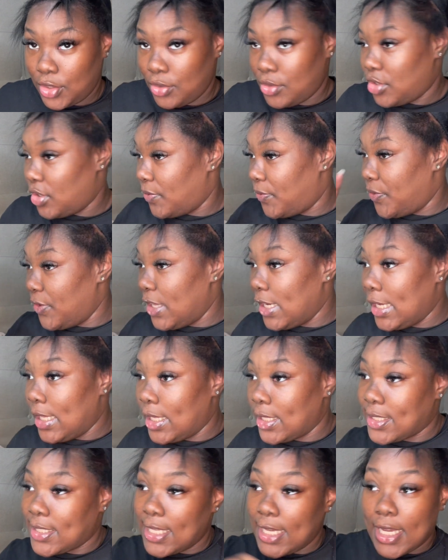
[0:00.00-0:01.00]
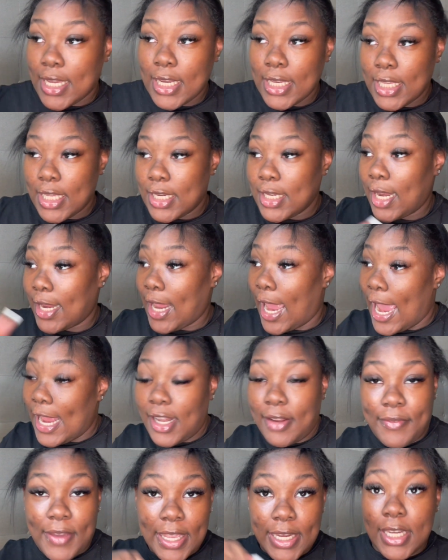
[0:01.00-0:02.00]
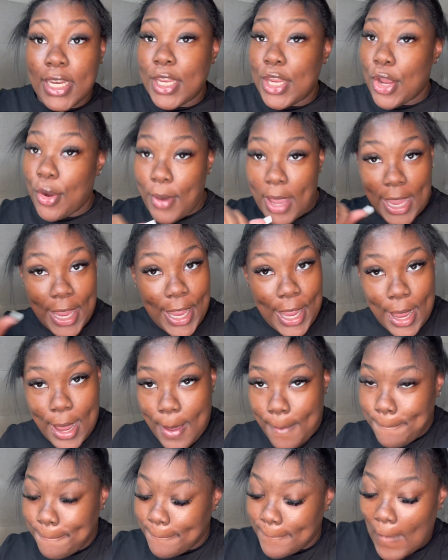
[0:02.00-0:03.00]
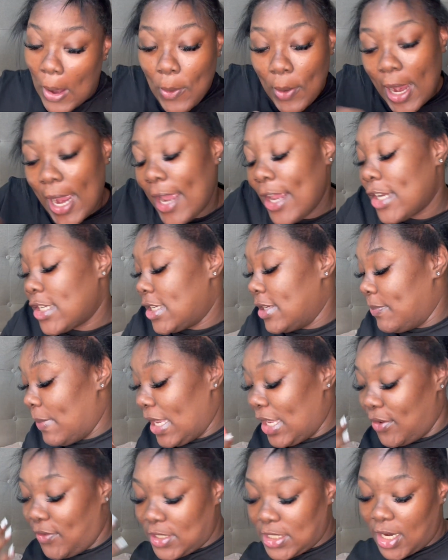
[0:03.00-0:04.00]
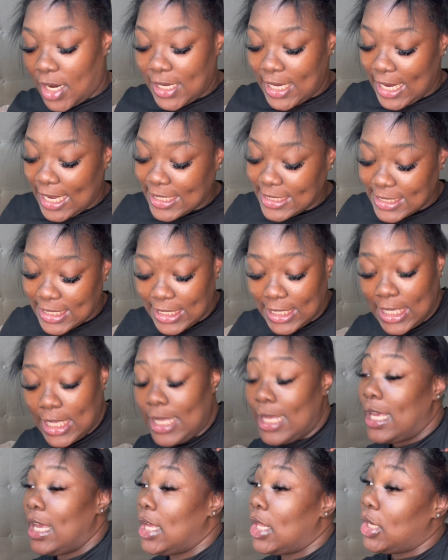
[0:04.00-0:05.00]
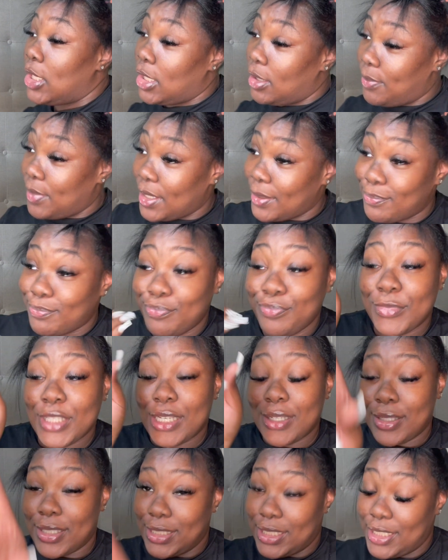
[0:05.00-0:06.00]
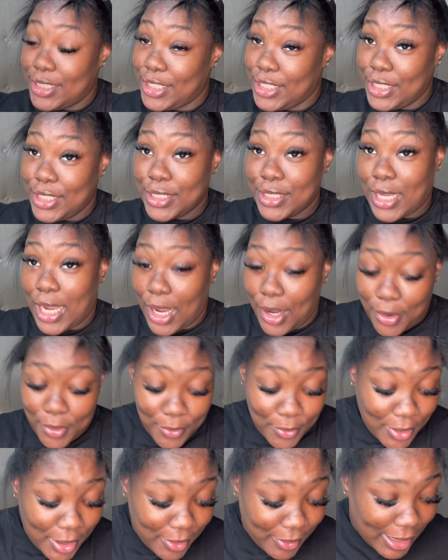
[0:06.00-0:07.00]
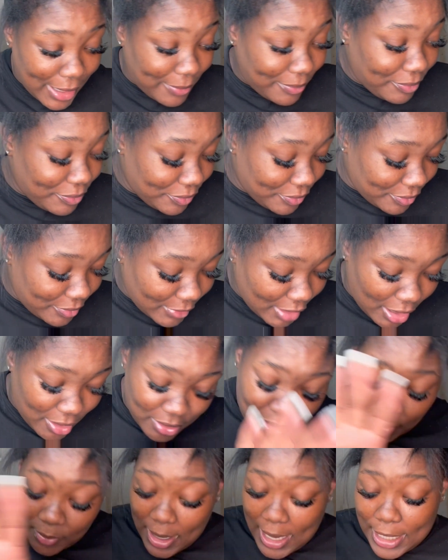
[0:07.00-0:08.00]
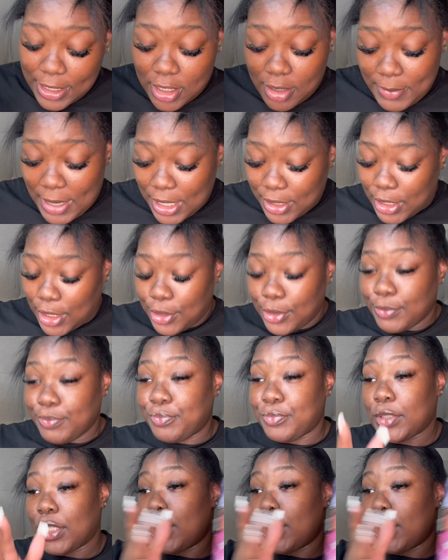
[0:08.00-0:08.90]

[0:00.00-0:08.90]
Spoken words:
You should feel it tickling, activating in your head. Okay, it should make you start dancing a little bit because this shit is cold. Okay, I don't know why it come out cold.